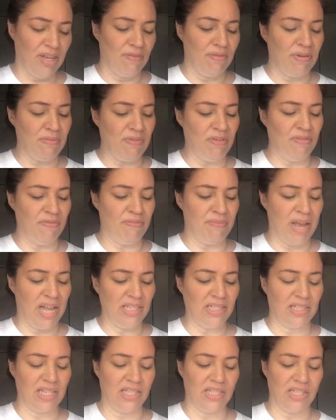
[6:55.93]
Remove
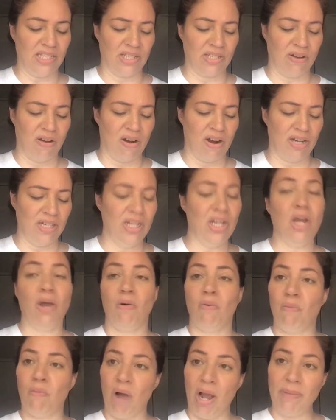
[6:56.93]
mask and discard,
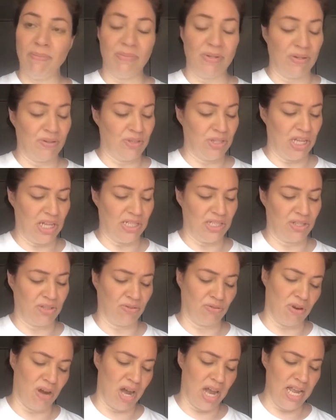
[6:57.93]
wipe your chest
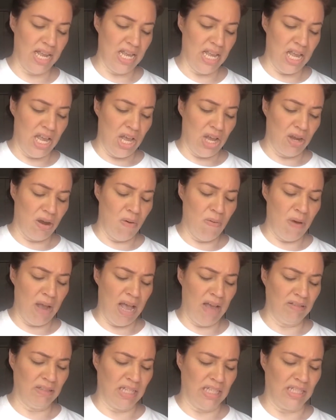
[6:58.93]
dry. Go
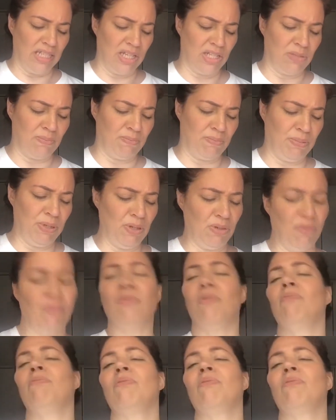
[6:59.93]
out in this beautiful